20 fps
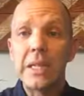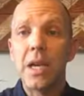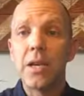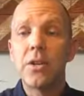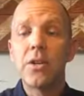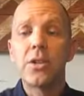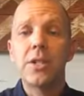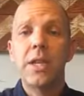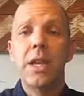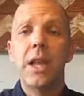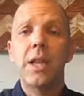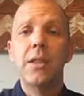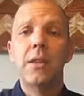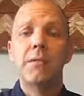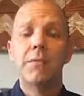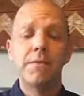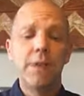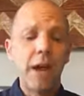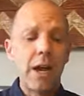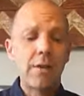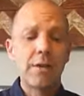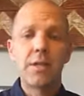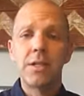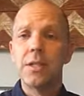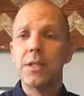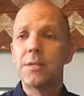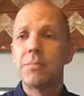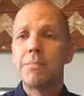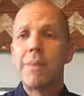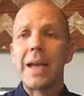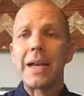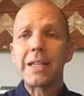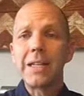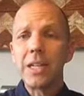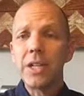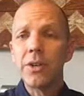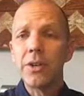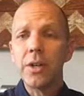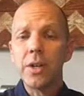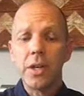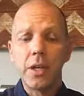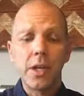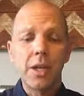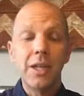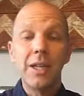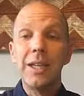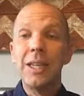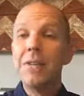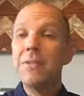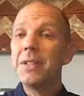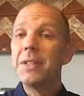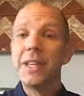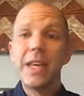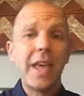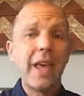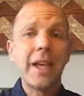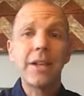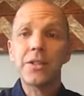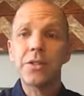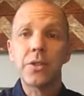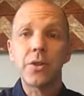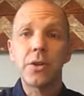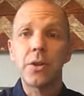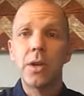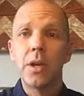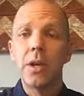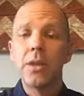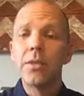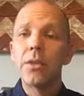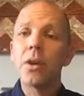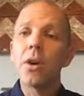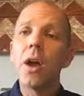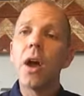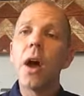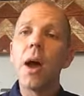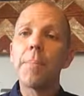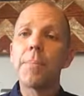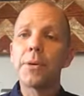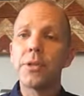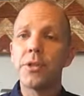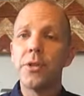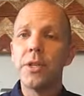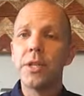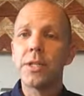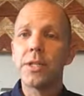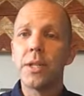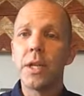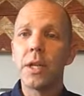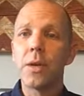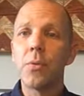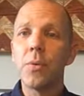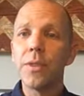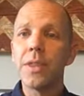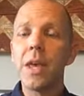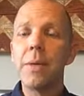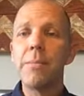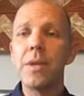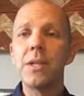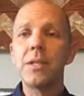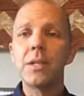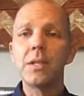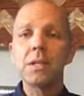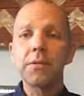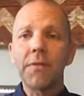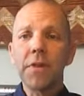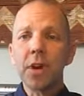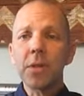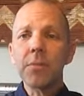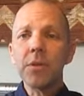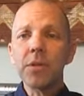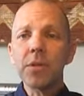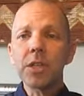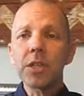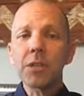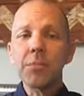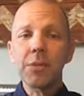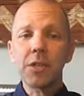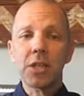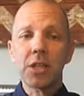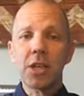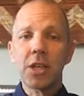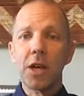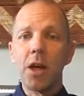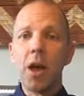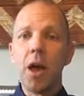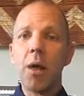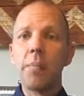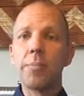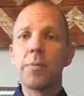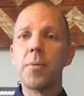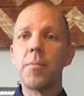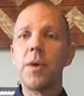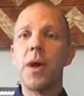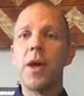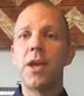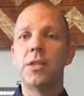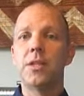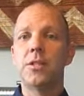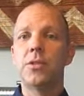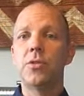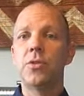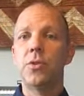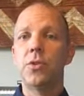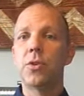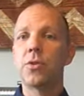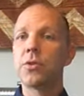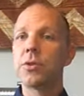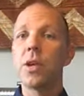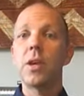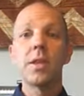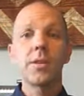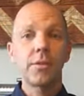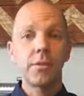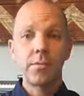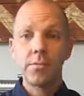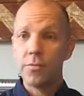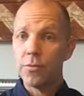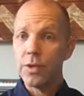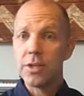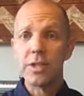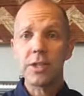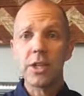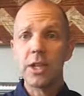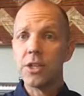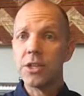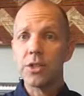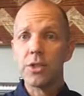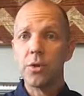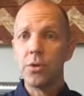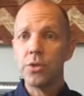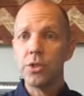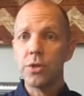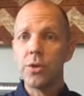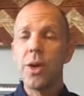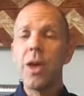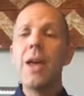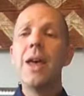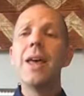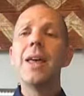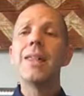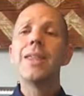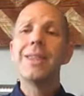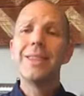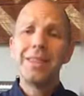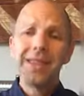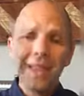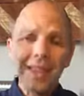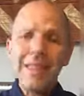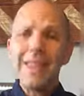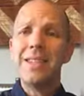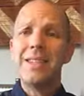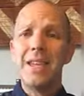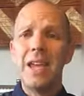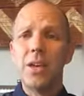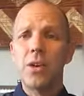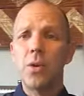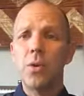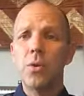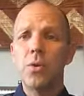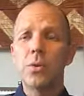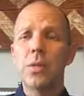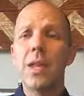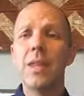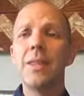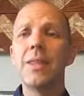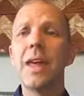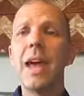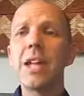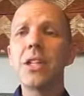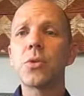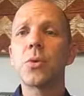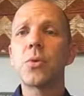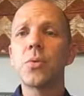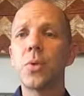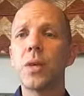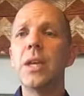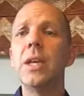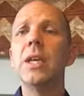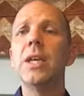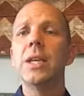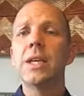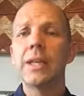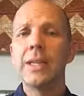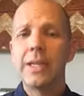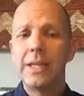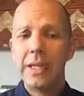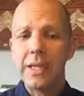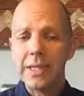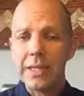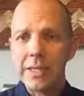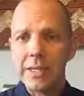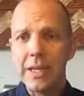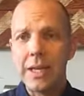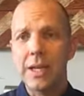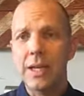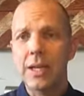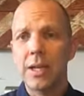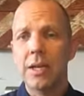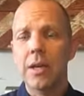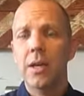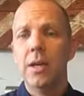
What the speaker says: understand that viruses, bacteria, even cancer, they're opportunistic. What that means is if our immune system is compromised due to those reasons I just told you, then they take hold, and that's when we get sick,